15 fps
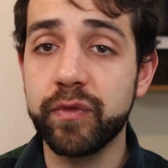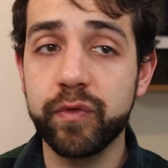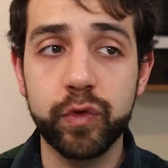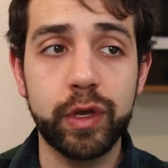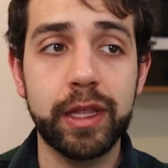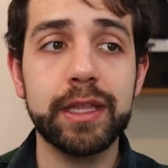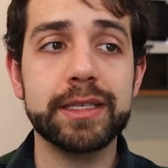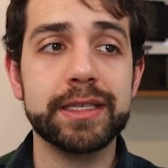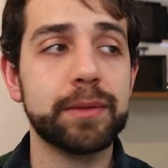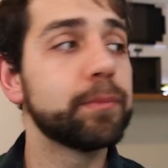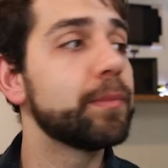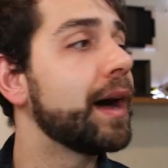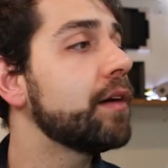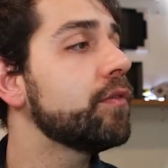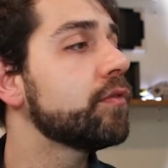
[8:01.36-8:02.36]
if you need some
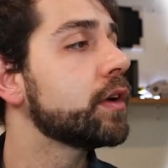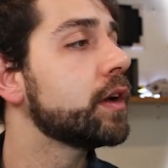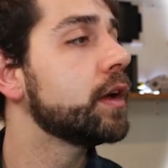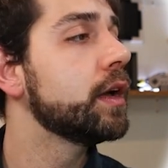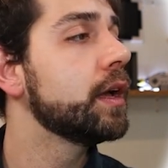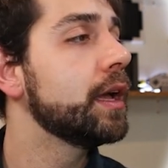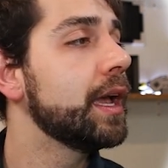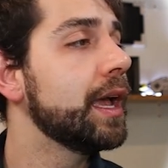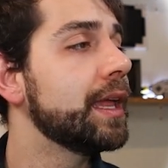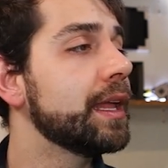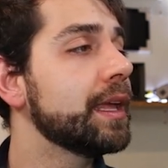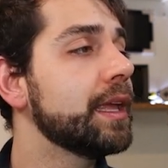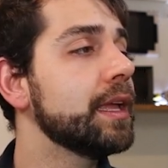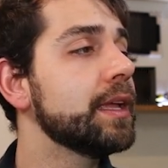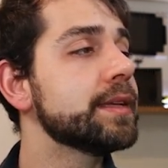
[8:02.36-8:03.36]
path, and
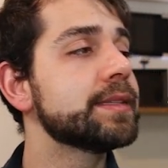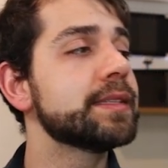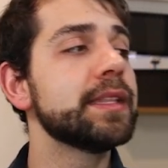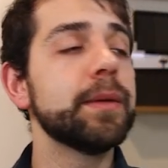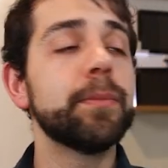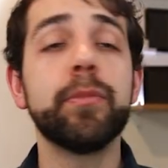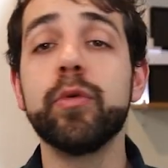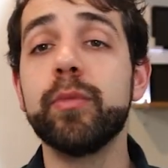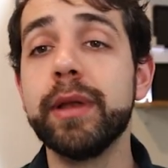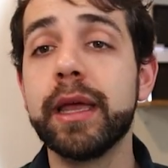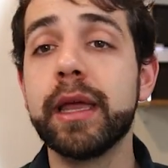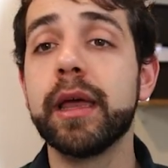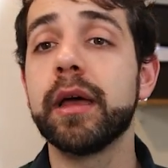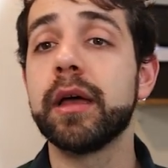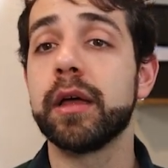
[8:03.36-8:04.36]
here is the
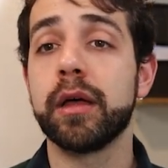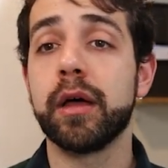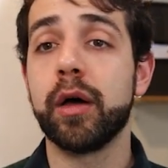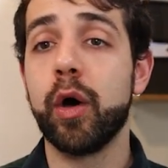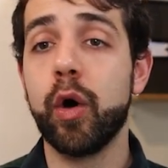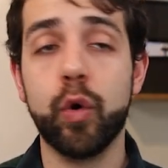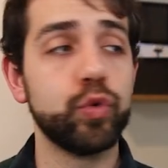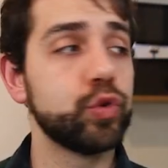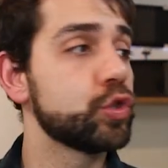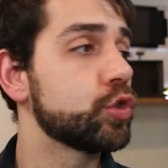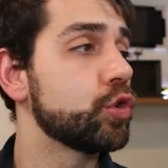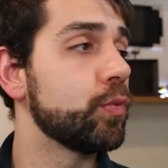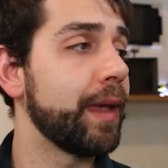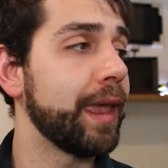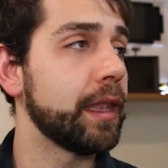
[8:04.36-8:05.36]
public
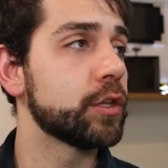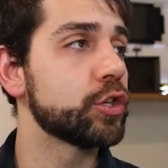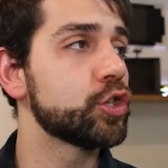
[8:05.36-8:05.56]
host domain.